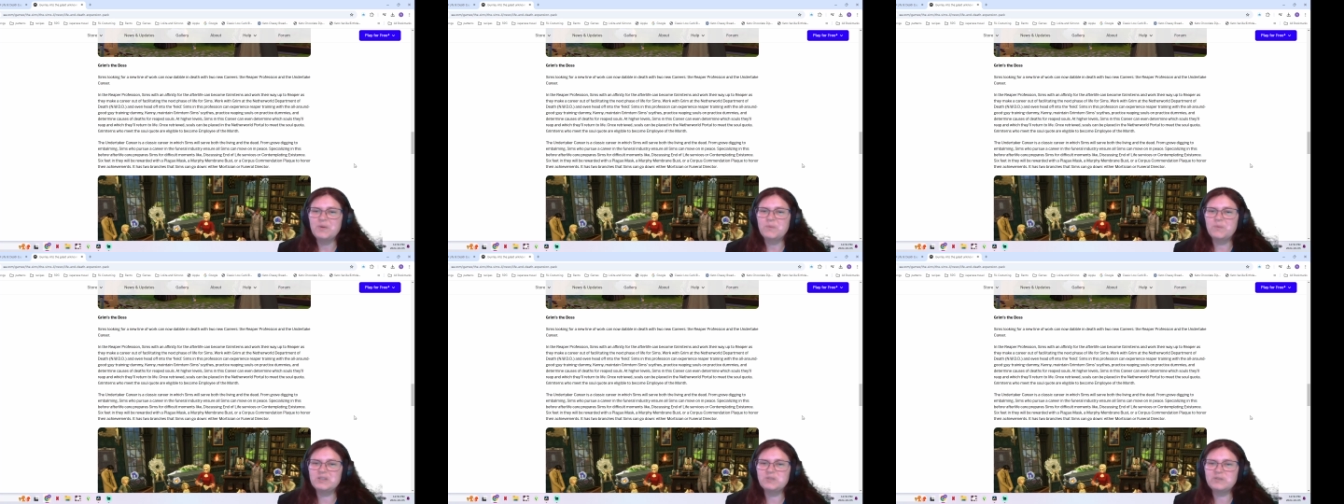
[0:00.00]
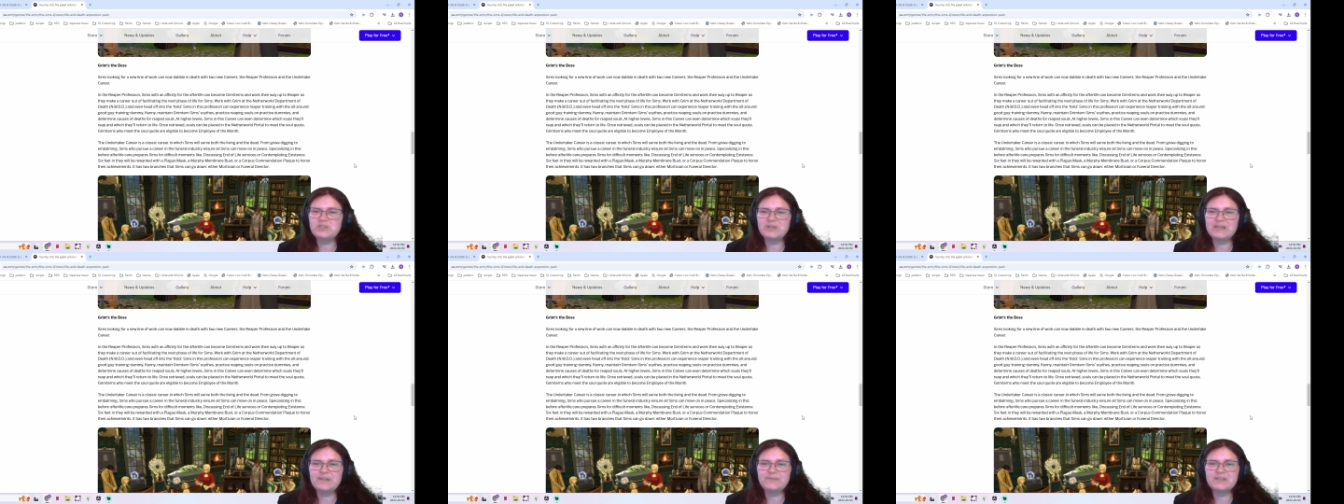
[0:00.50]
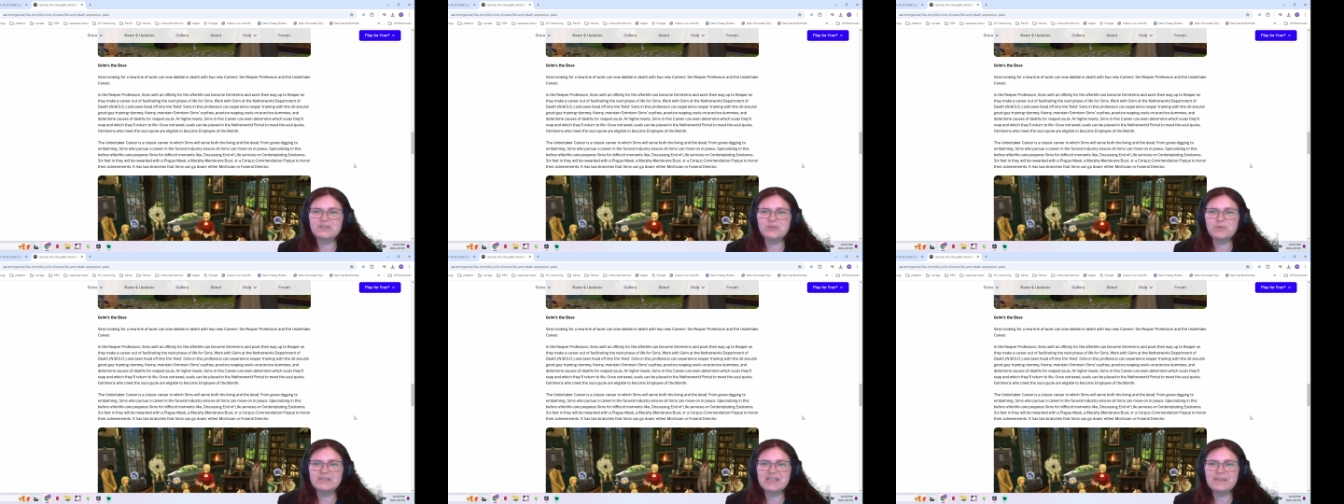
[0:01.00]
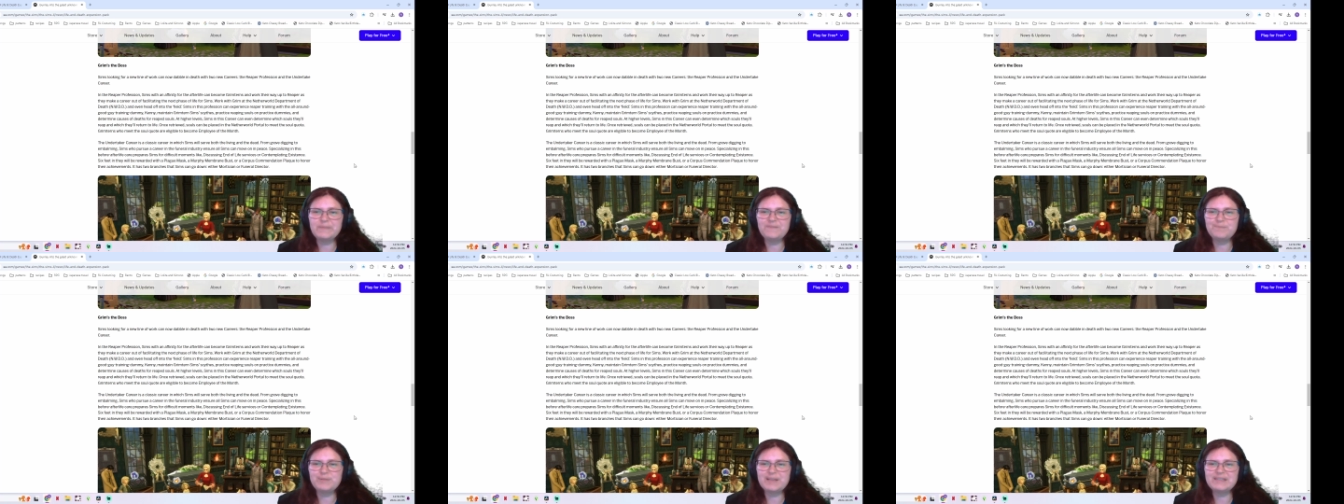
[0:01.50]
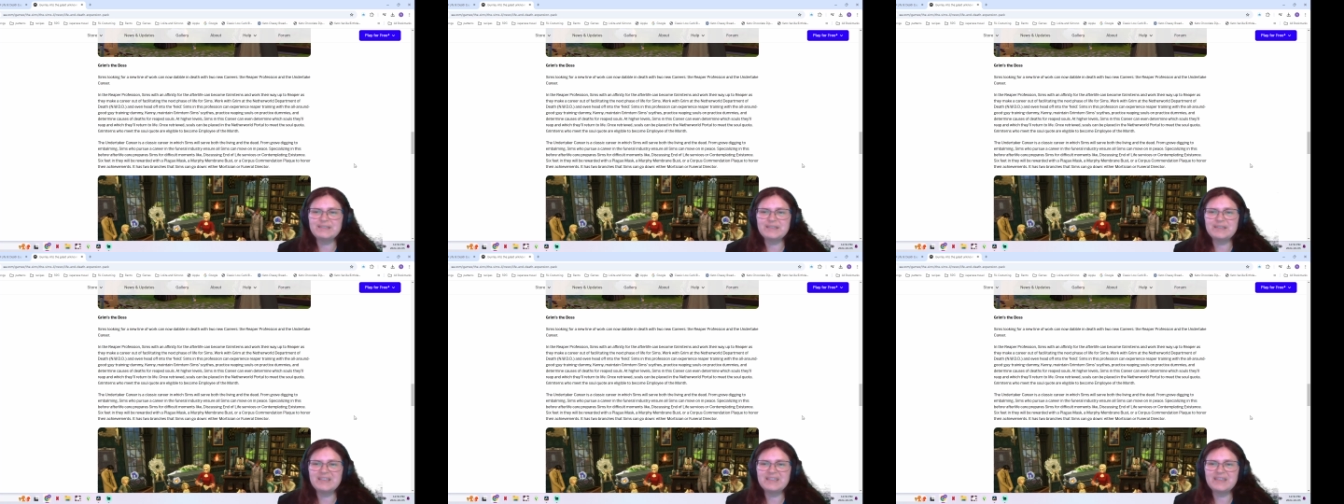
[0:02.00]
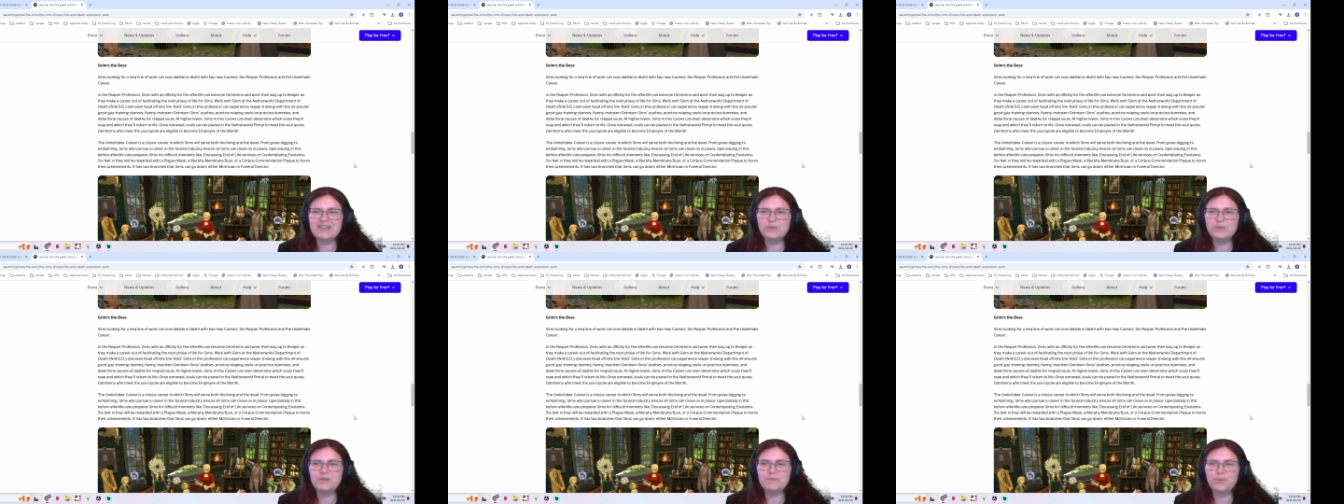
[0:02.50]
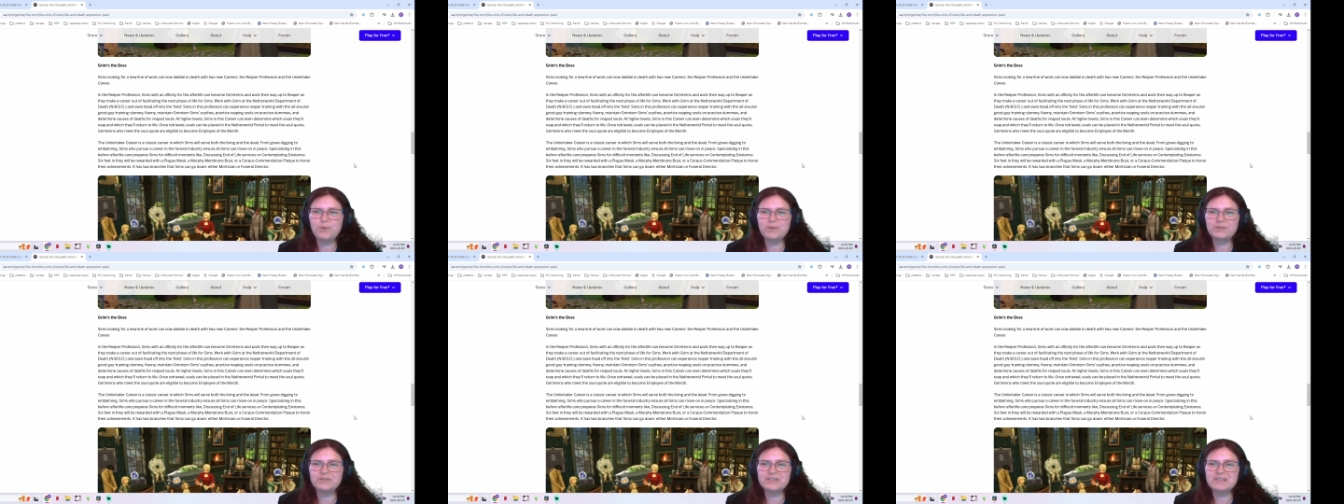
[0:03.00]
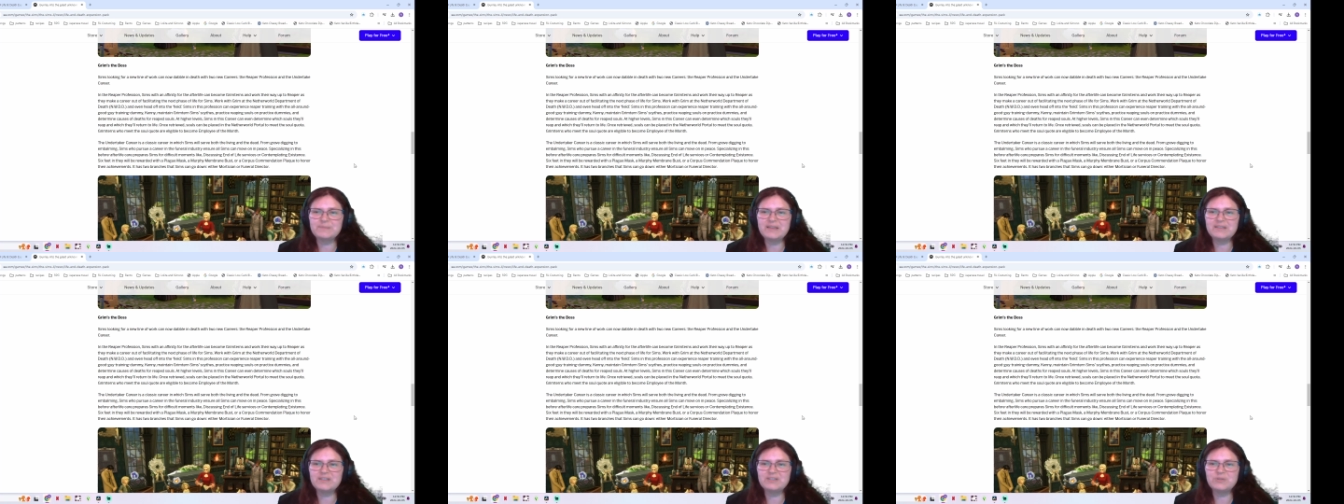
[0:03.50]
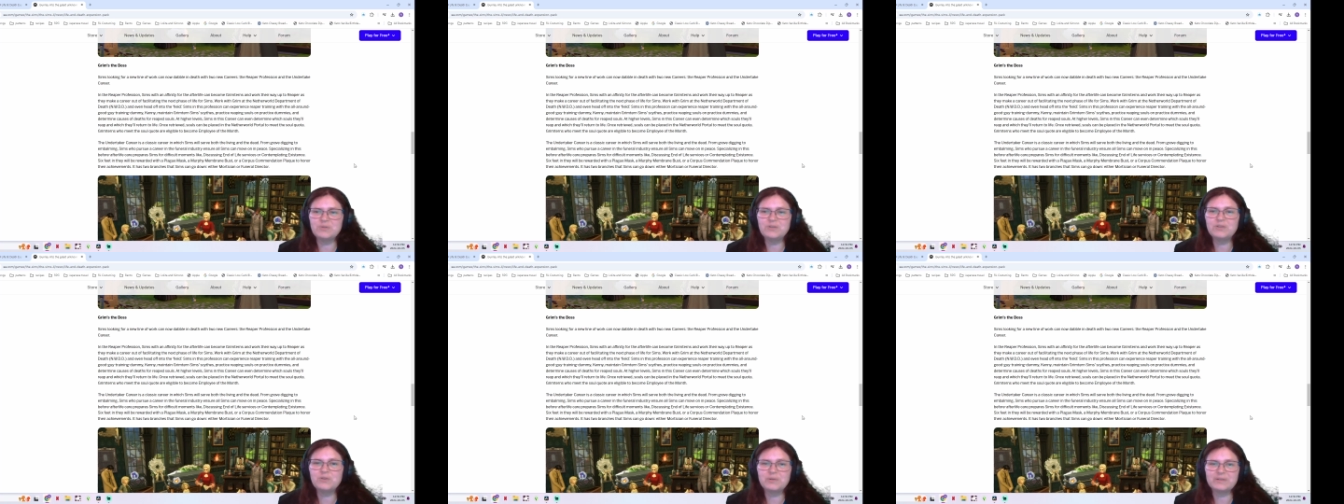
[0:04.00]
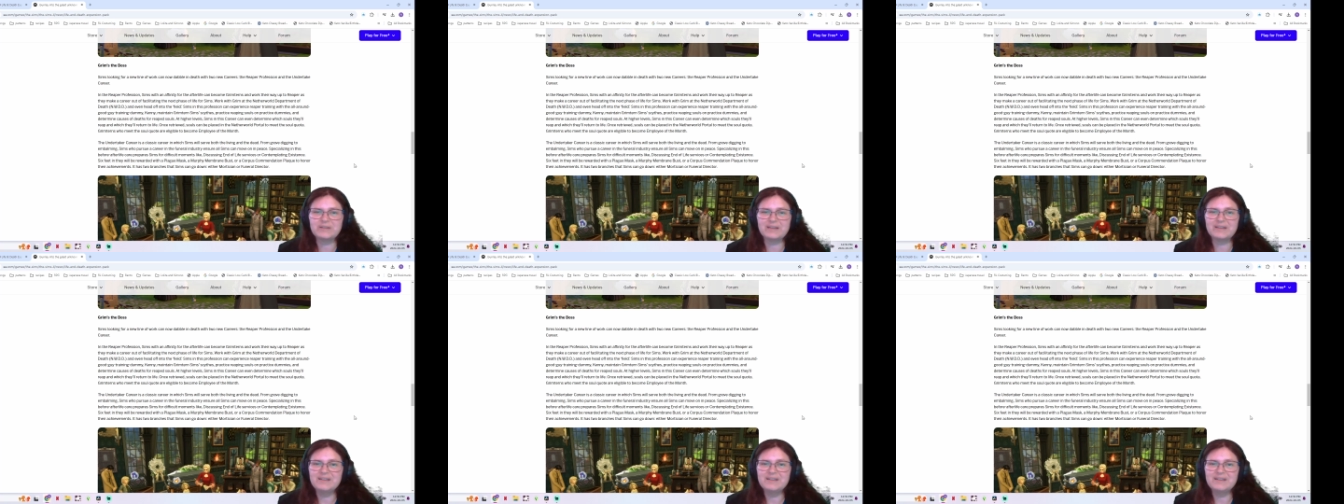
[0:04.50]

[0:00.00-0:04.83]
Once retrieved, souls can be placed in the Netherworld portal to meet the soul quota.